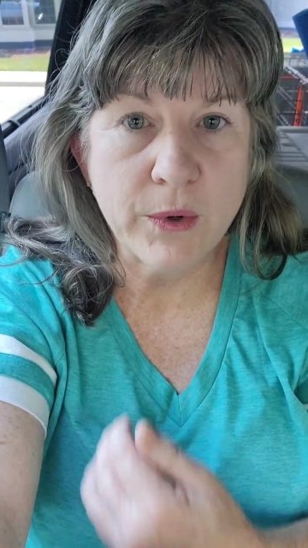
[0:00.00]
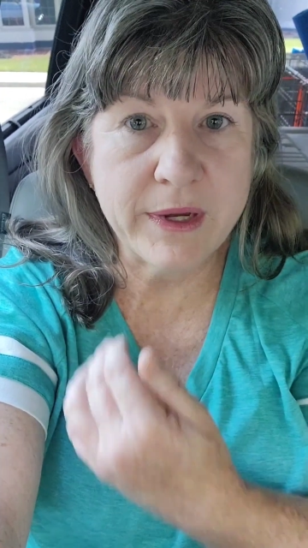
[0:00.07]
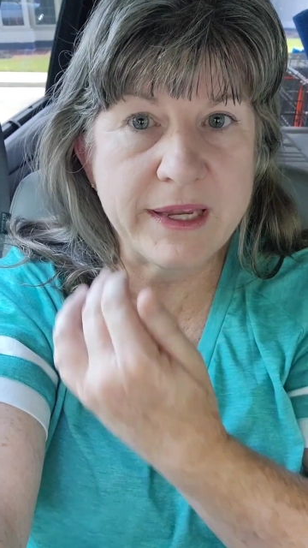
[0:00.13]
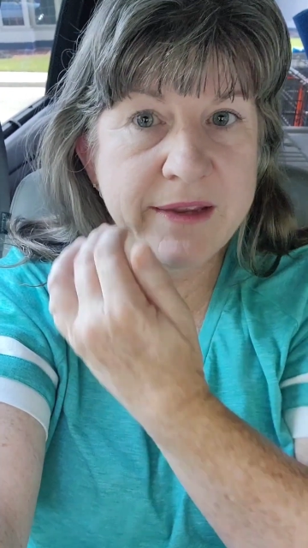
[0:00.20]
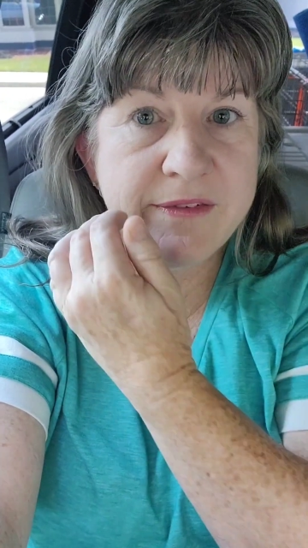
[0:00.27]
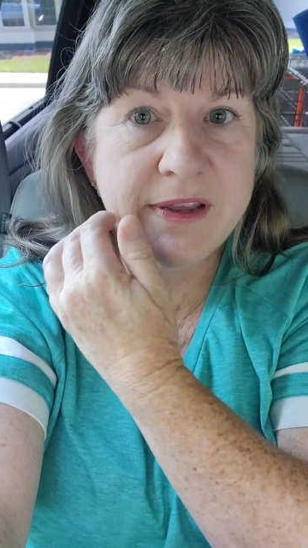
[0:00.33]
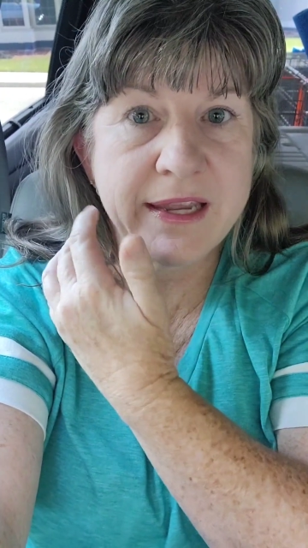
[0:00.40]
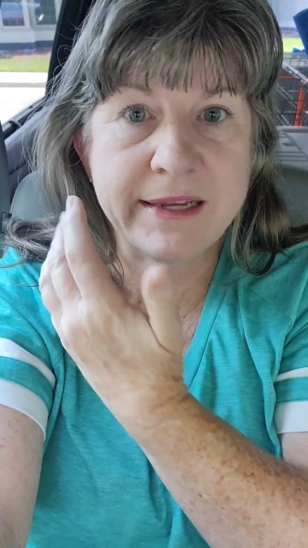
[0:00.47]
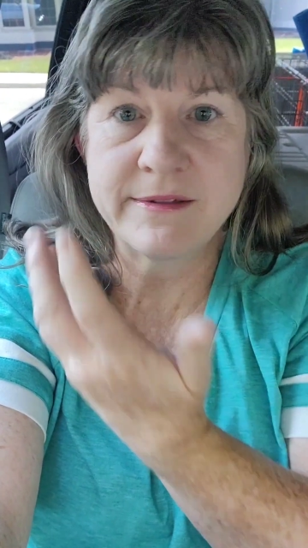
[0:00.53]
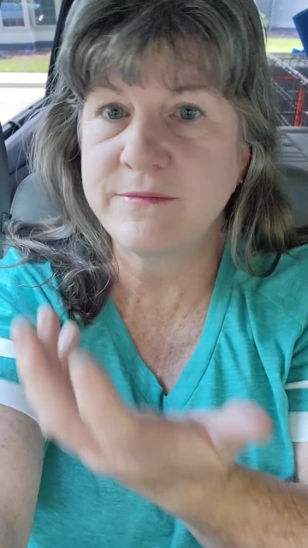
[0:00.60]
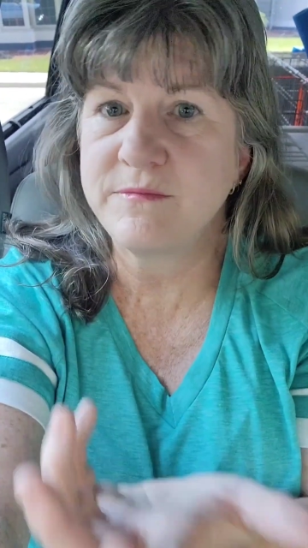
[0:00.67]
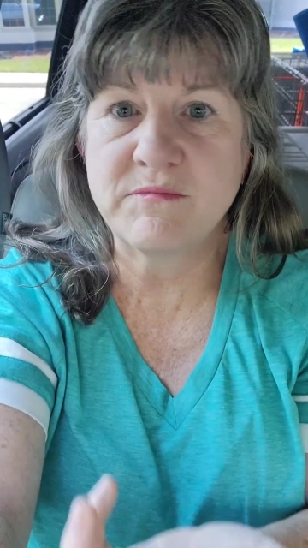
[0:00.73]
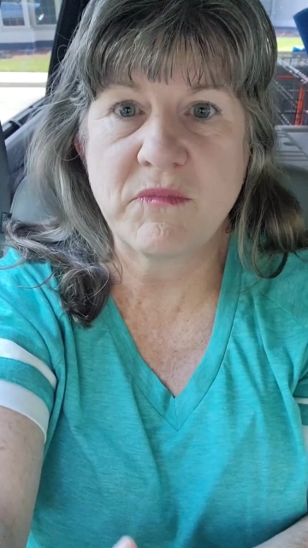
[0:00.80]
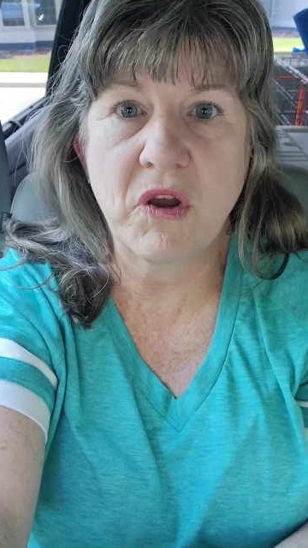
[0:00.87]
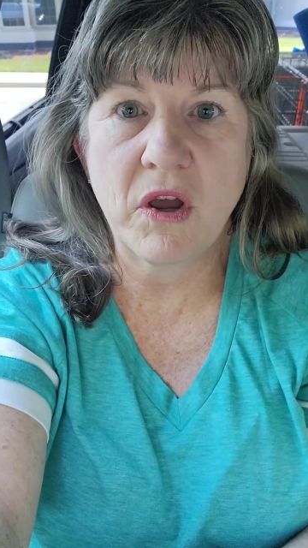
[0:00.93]

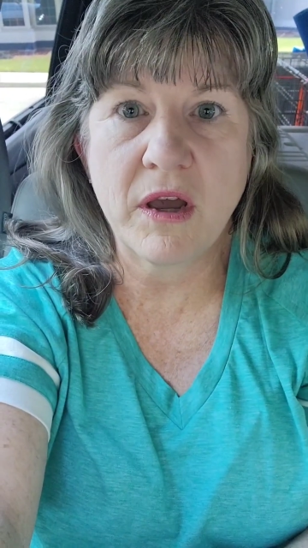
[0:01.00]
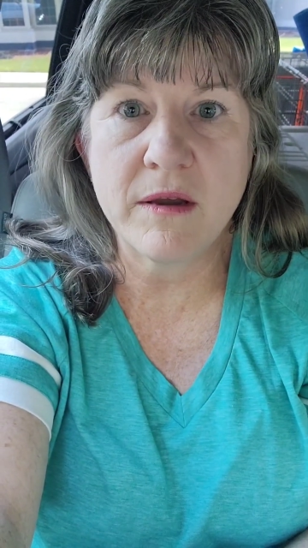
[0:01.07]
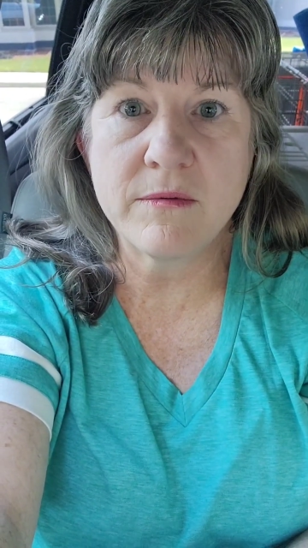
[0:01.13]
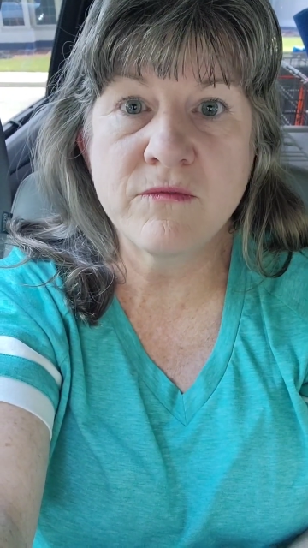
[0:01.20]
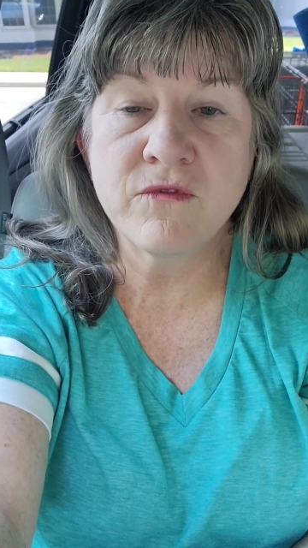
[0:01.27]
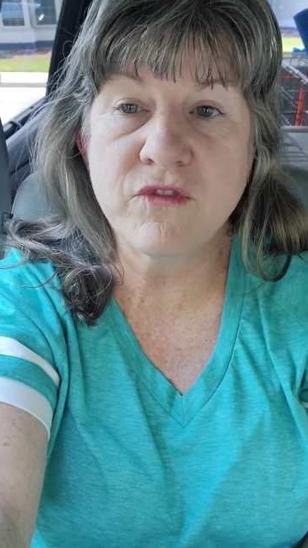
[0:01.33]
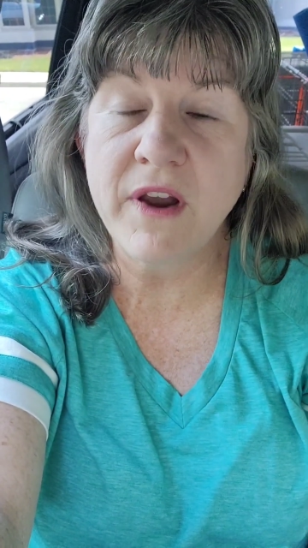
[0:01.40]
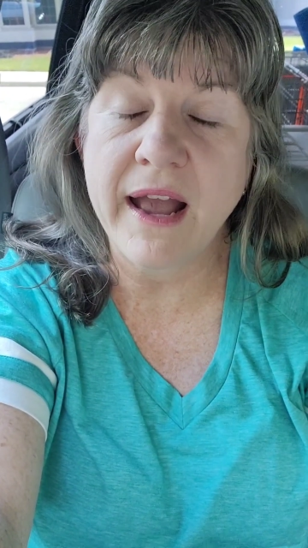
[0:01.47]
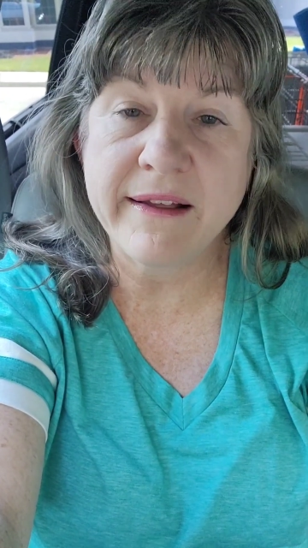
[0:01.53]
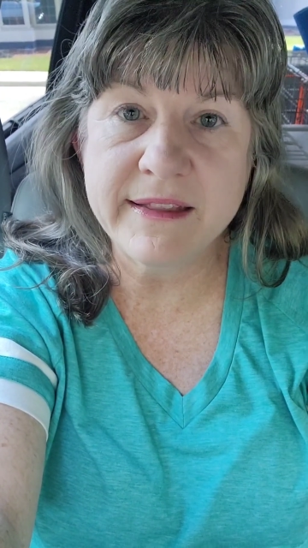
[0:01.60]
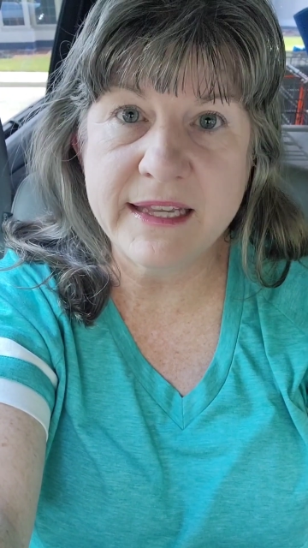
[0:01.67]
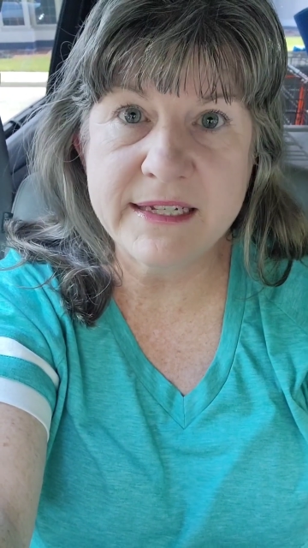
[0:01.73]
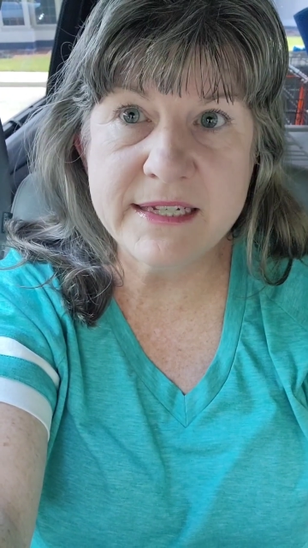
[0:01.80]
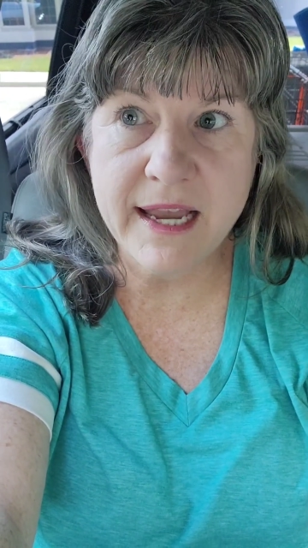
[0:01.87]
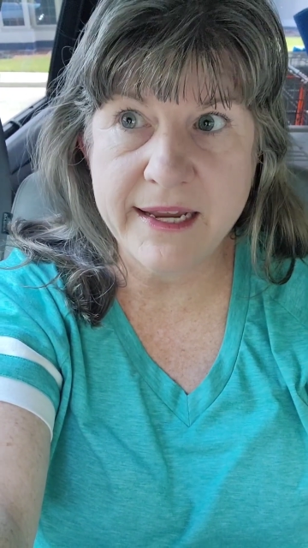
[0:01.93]
even
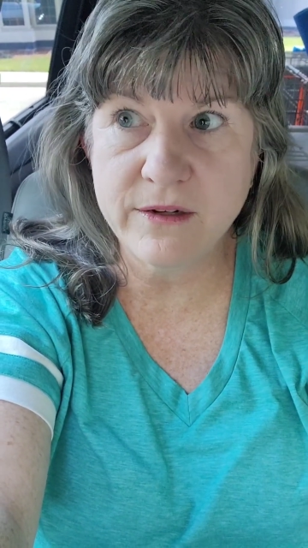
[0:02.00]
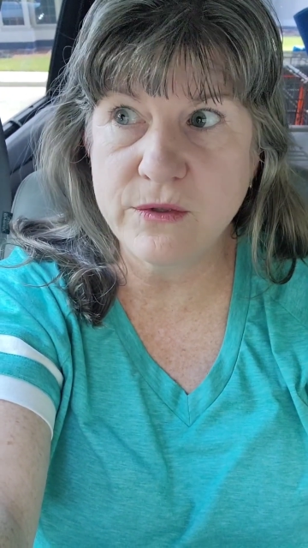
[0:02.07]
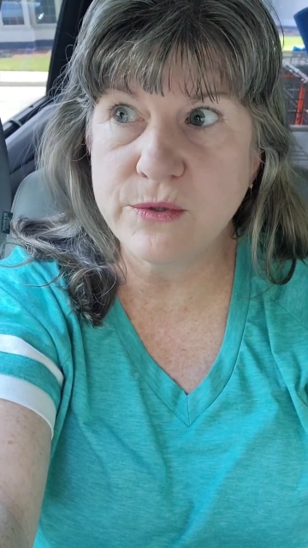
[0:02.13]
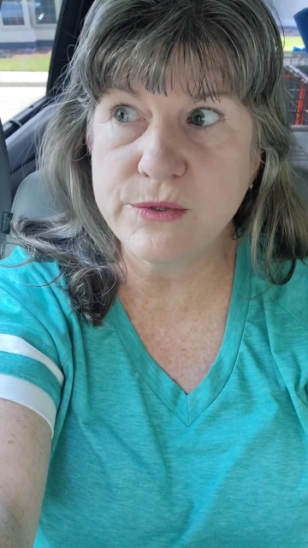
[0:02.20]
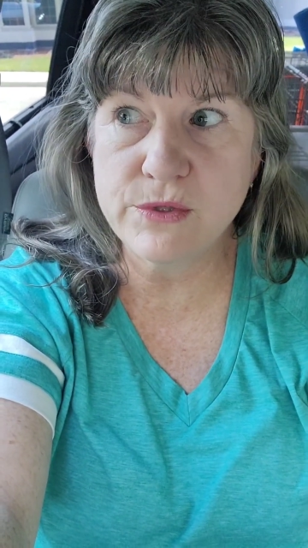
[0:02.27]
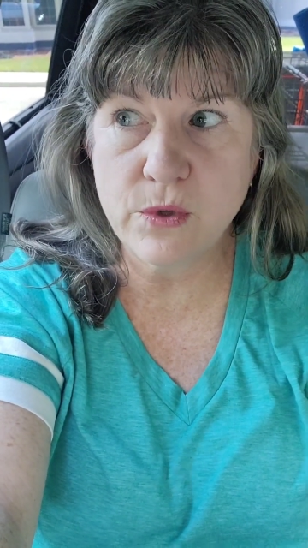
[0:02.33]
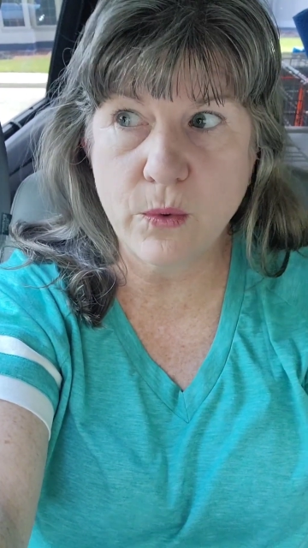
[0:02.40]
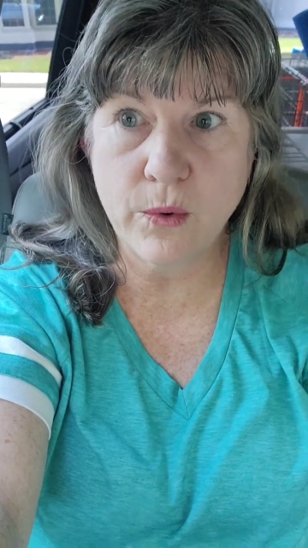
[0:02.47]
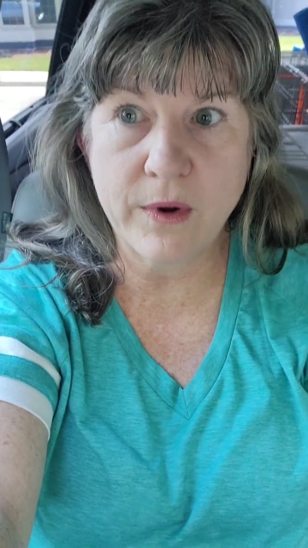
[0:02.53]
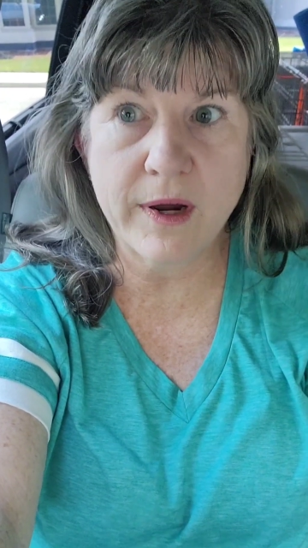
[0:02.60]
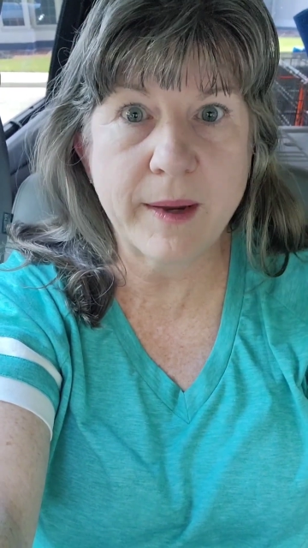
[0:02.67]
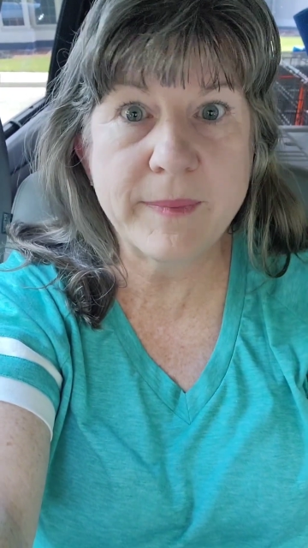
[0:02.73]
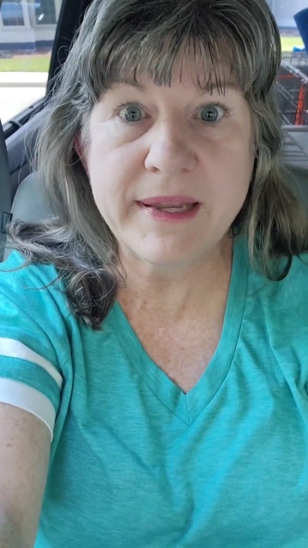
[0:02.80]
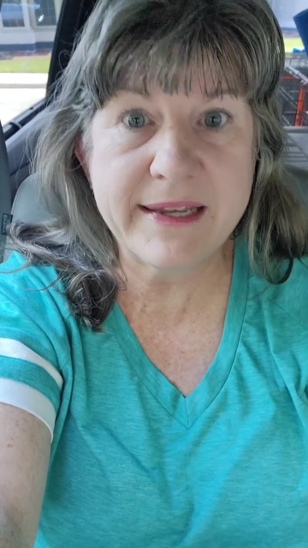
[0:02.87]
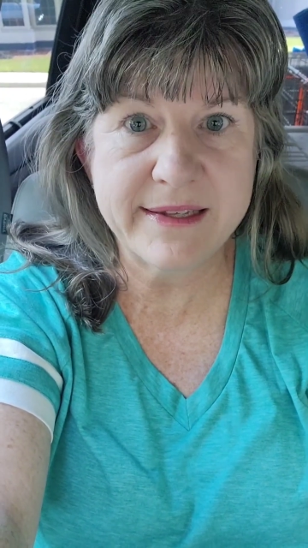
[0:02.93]
rally titles or
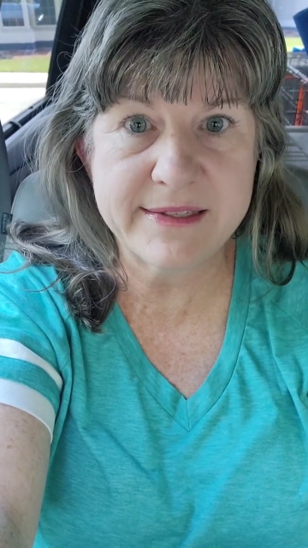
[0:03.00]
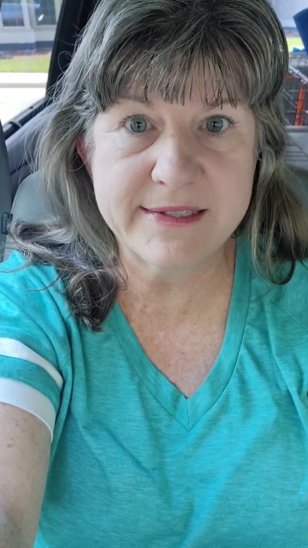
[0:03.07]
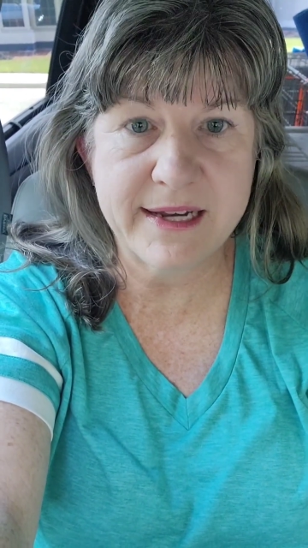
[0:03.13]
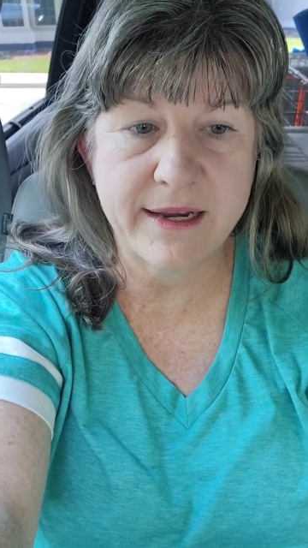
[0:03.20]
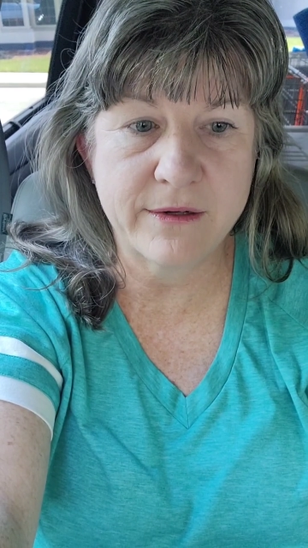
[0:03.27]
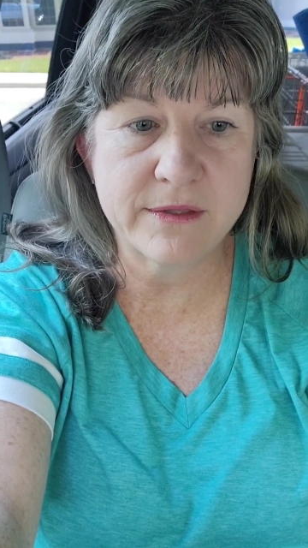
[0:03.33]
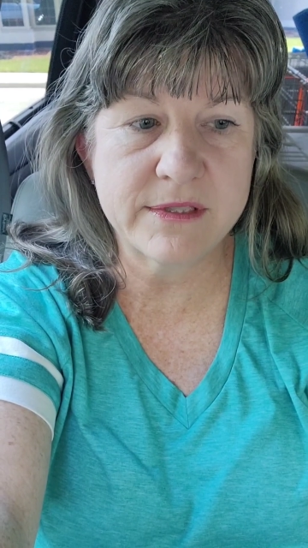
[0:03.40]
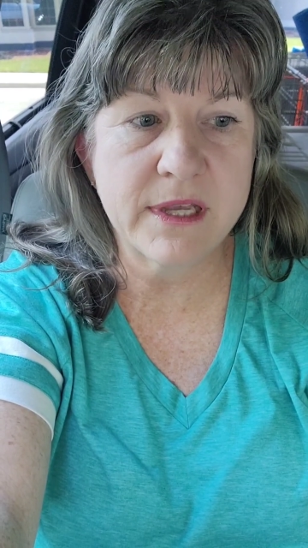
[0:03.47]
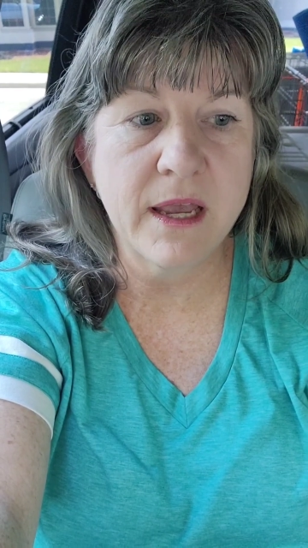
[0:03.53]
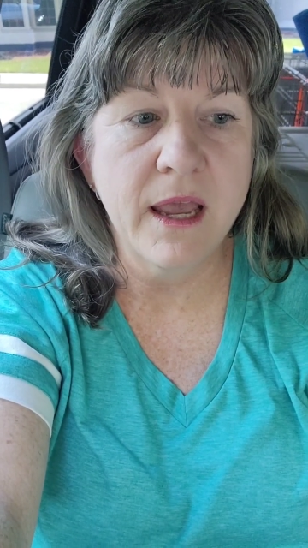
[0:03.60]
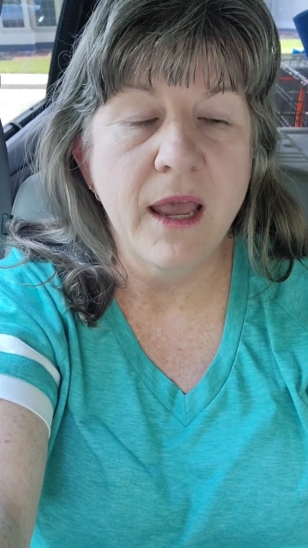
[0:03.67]
obedience titles.